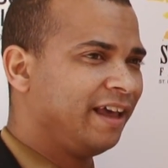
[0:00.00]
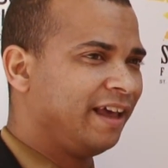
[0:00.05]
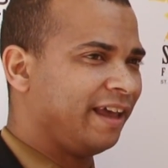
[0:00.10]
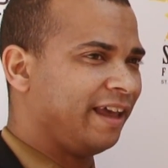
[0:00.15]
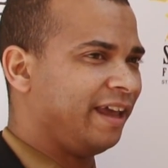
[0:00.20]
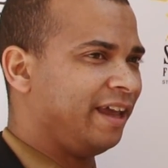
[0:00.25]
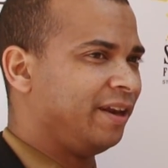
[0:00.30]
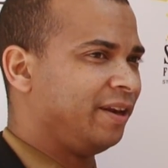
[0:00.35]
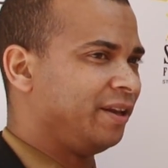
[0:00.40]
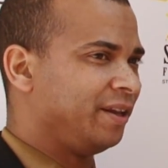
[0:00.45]

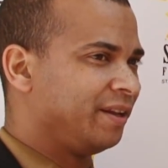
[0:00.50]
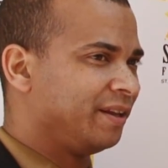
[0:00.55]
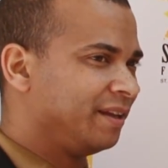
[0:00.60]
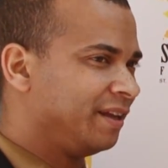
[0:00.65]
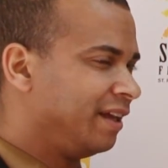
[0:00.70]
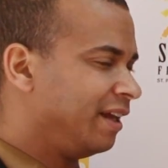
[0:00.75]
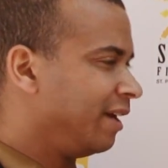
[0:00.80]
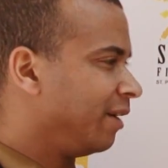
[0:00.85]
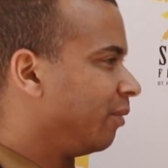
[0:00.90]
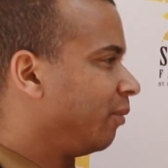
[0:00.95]
And
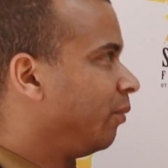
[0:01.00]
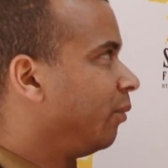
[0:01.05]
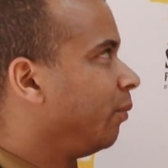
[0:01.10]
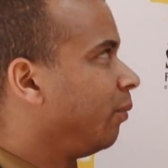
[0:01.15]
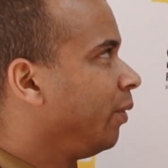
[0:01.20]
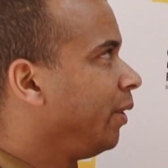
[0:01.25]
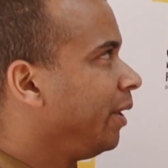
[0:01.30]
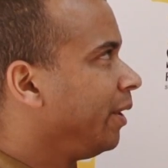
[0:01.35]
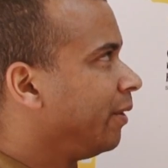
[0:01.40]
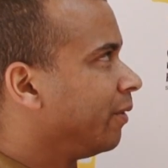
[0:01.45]

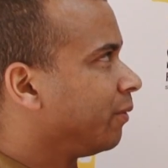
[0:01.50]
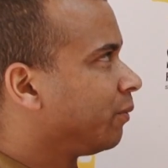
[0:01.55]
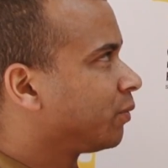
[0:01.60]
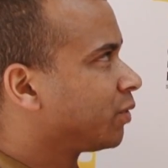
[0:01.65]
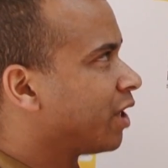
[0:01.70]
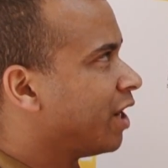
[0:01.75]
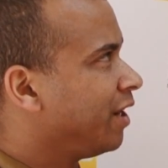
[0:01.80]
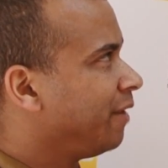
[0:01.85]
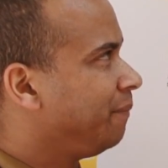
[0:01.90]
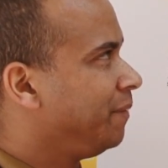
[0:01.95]
we are
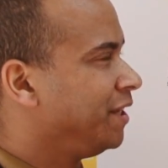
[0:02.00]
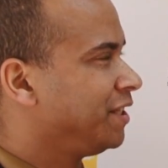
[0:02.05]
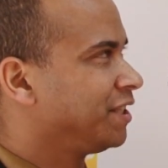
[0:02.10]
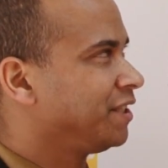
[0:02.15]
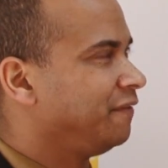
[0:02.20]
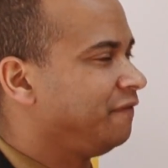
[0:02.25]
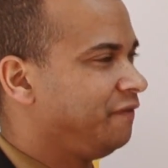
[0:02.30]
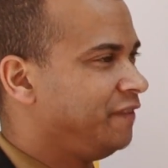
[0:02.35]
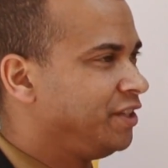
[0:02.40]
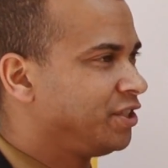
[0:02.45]
trying to pitch the
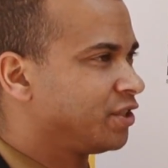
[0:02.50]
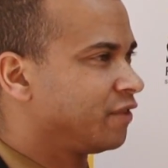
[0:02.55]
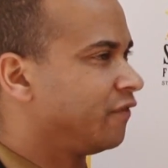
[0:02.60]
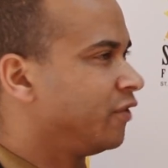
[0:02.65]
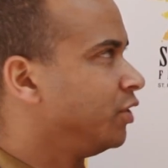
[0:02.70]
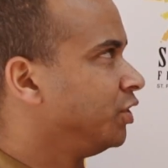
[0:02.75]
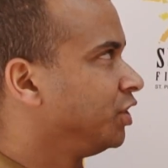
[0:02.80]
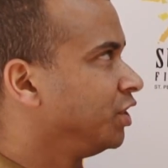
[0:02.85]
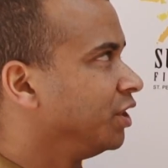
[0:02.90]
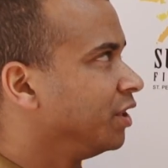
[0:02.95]
feature
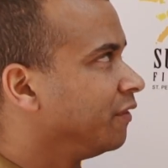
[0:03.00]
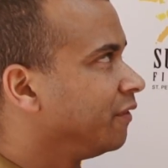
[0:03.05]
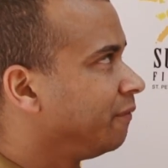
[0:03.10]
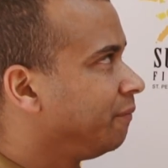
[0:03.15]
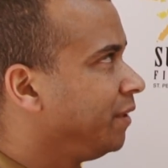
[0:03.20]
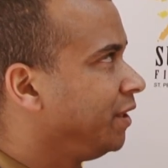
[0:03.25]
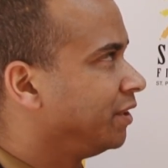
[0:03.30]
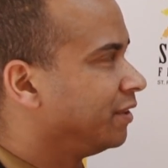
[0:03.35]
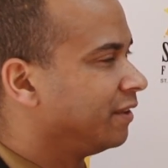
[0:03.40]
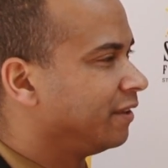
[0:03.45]
version of
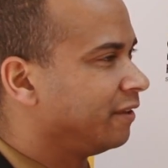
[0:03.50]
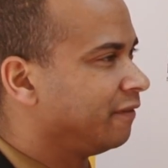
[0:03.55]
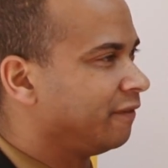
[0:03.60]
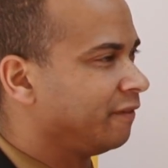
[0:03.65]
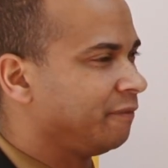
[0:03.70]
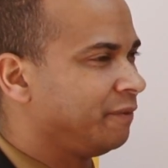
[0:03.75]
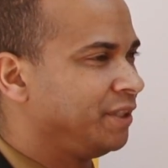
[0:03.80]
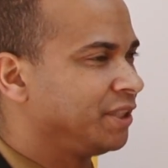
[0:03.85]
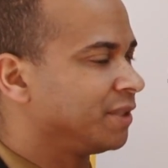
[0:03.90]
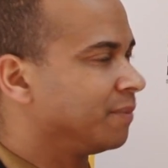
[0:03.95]
A
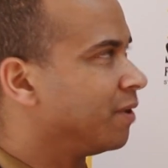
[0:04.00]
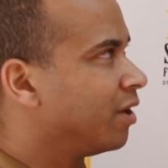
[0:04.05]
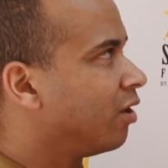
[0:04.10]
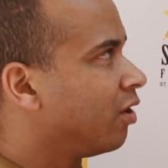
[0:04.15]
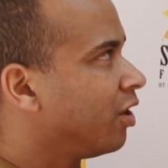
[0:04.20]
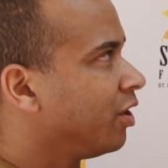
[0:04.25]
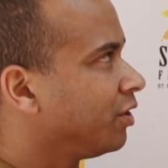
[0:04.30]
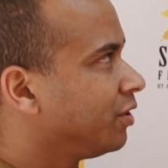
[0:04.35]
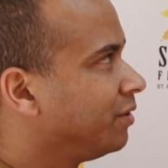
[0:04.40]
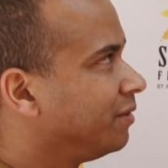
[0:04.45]
Piece of My
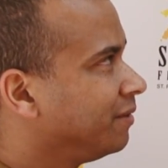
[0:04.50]
Heart.